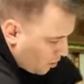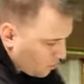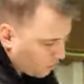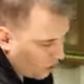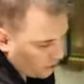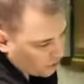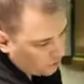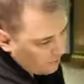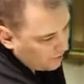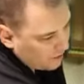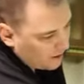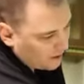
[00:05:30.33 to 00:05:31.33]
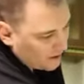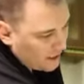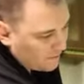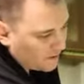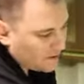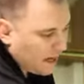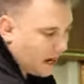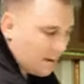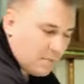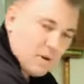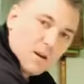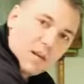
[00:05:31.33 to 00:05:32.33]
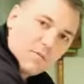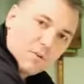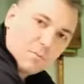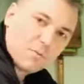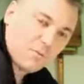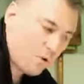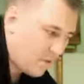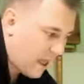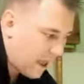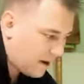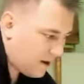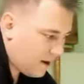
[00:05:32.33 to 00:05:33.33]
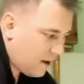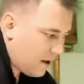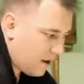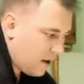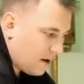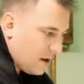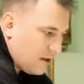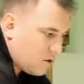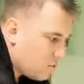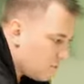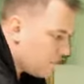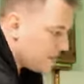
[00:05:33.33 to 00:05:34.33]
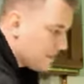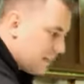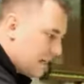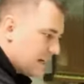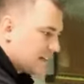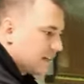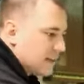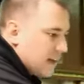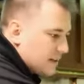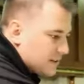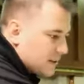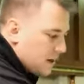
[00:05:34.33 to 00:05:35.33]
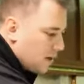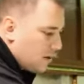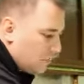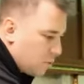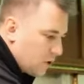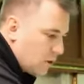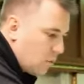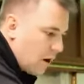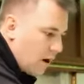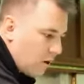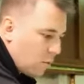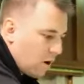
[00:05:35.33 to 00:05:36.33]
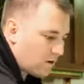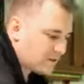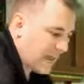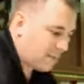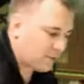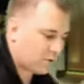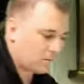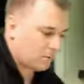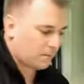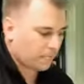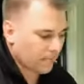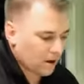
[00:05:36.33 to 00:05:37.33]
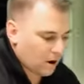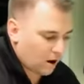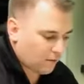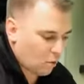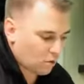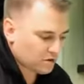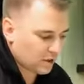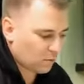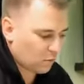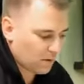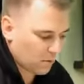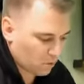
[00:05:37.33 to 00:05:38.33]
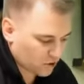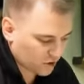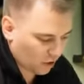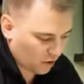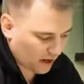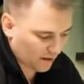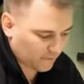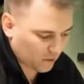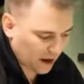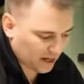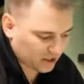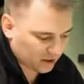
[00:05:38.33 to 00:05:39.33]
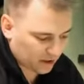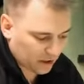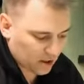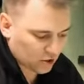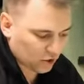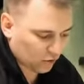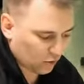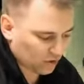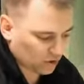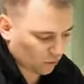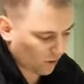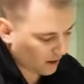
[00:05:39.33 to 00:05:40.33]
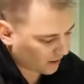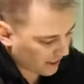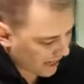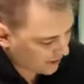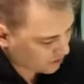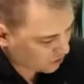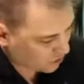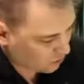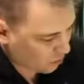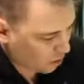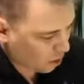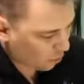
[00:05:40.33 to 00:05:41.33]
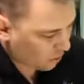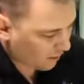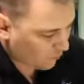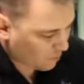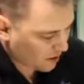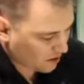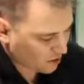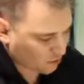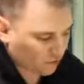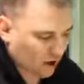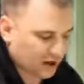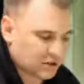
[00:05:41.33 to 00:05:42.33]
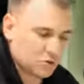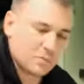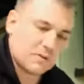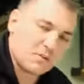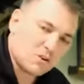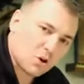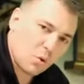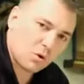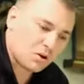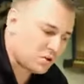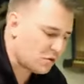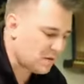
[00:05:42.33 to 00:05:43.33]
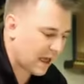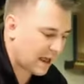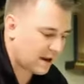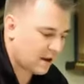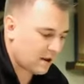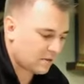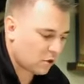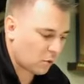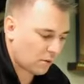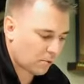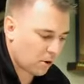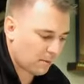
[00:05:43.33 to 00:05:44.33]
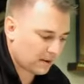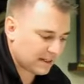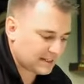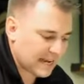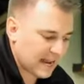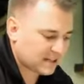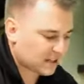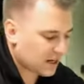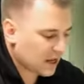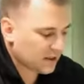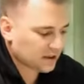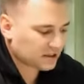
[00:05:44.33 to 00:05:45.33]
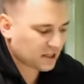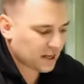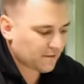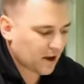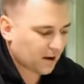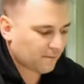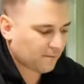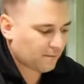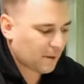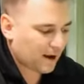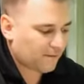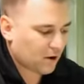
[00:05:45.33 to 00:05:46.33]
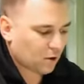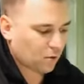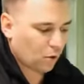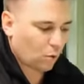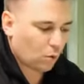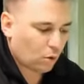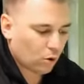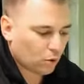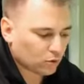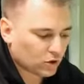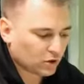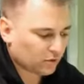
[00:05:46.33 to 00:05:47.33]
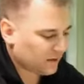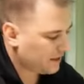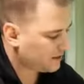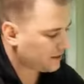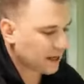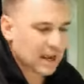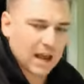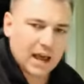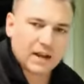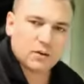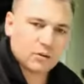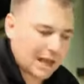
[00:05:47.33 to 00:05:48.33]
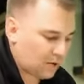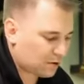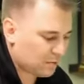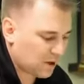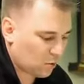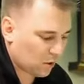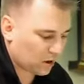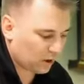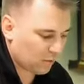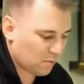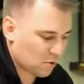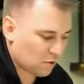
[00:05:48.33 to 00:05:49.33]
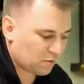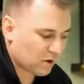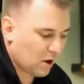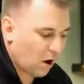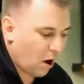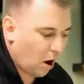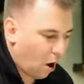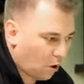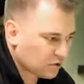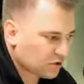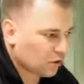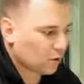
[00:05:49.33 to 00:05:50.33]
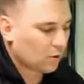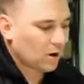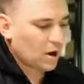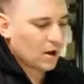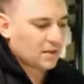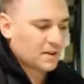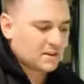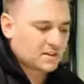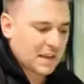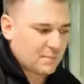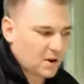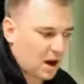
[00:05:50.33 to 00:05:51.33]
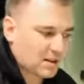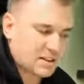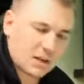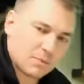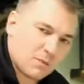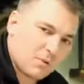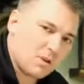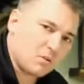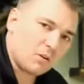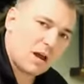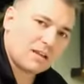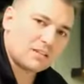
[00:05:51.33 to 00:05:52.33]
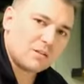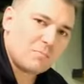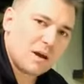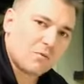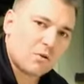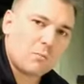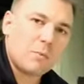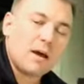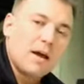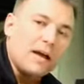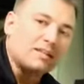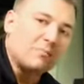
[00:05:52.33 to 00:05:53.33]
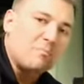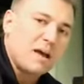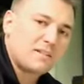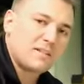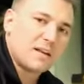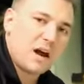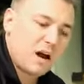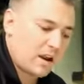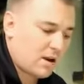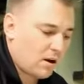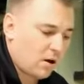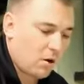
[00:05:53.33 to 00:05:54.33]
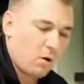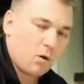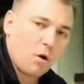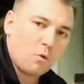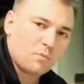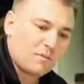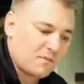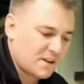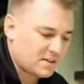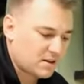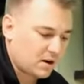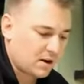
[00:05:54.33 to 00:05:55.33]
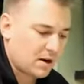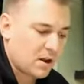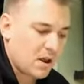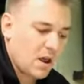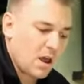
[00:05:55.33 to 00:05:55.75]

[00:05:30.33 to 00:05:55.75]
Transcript: You can also mount it underneath the top if you prefer that. Again, you would be seated at the desk, put it where it's applicable. Of course, it will be more sturdy if you actually screw it directly into whatever piece you're trying to, but if you don't want to do that, don't want to permanently attach it, the sticky back Velcro will hold good on this and it'll allow it to be quickly removed. Also, this same concept can be utilized in the bedroom as a bedside or a home defense gun.